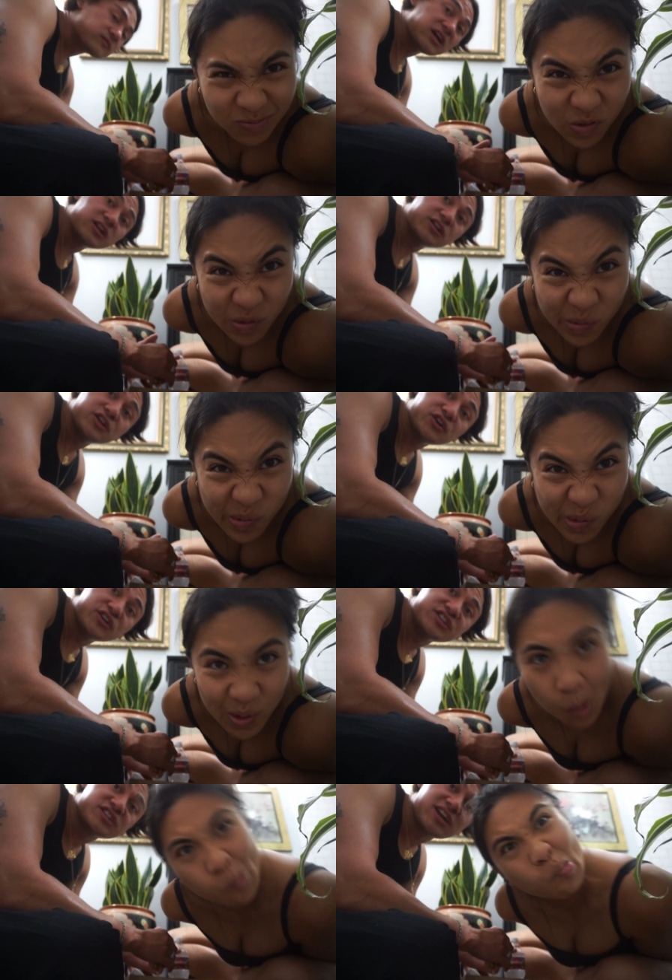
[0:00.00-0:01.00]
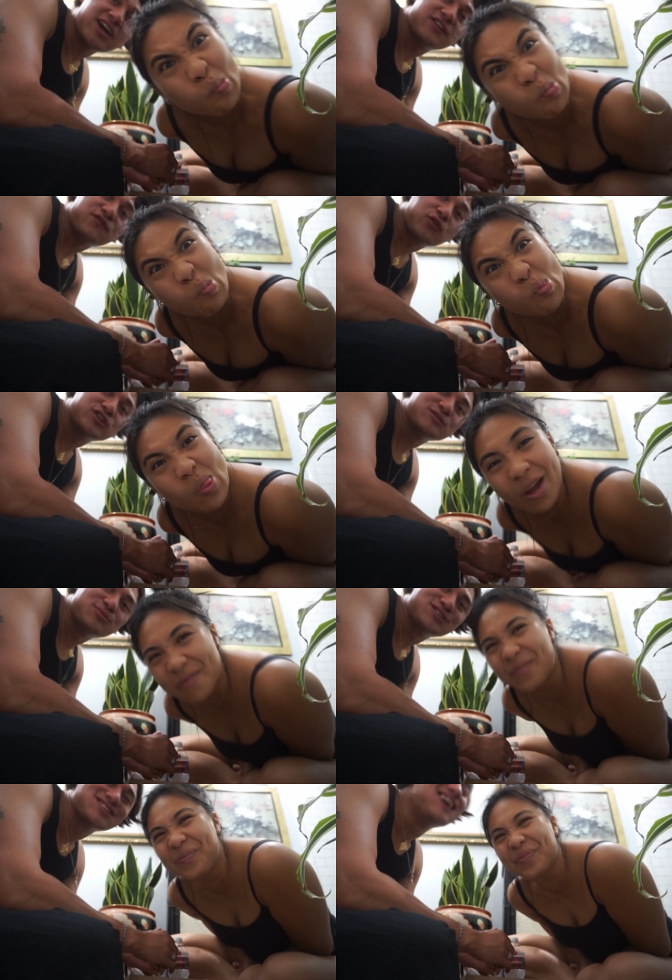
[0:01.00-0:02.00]
It literally said I had
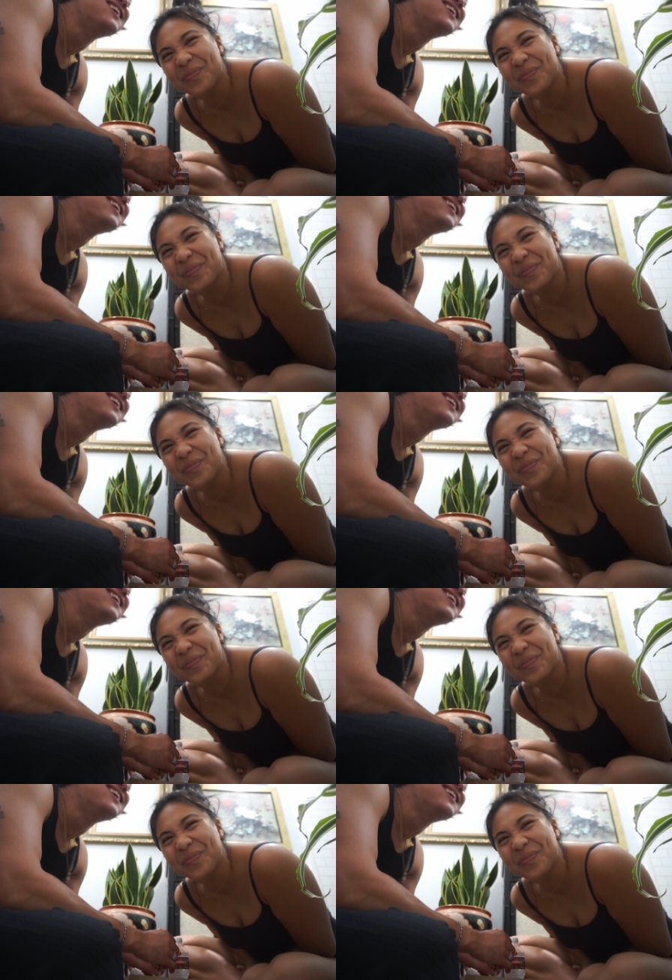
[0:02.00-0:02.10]
14%.